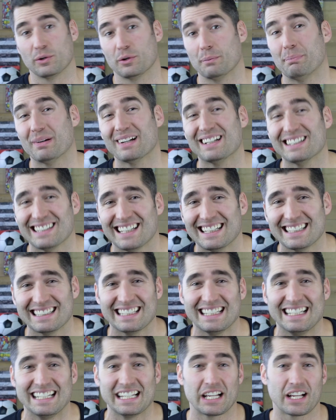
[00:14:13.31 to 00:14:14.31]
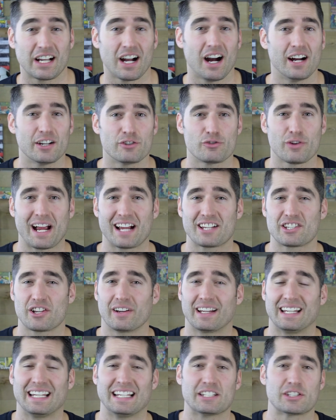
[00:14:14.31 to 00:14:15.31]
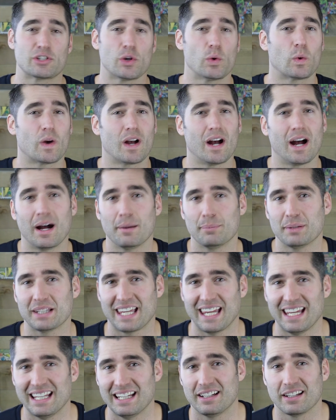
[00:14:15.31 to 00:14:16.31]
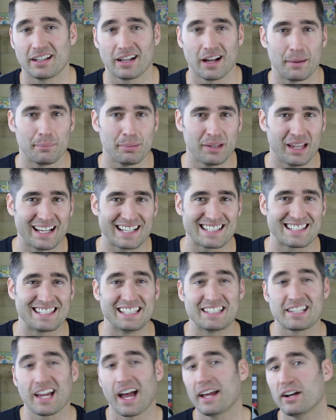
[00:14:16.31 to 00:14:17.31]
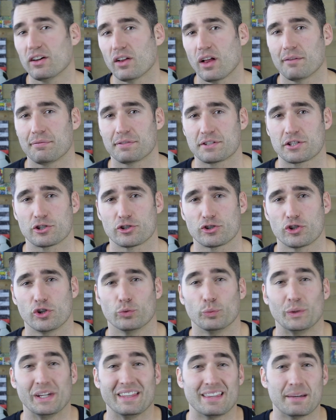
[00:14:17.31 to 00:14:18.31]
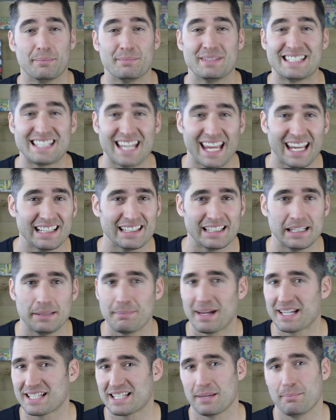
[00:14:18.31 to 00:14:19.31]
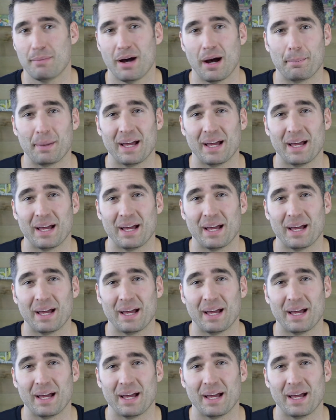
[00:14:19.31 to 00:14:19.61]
to put it lightly, contracts are getting so complicated and complex that title officers who read them daily mess them up.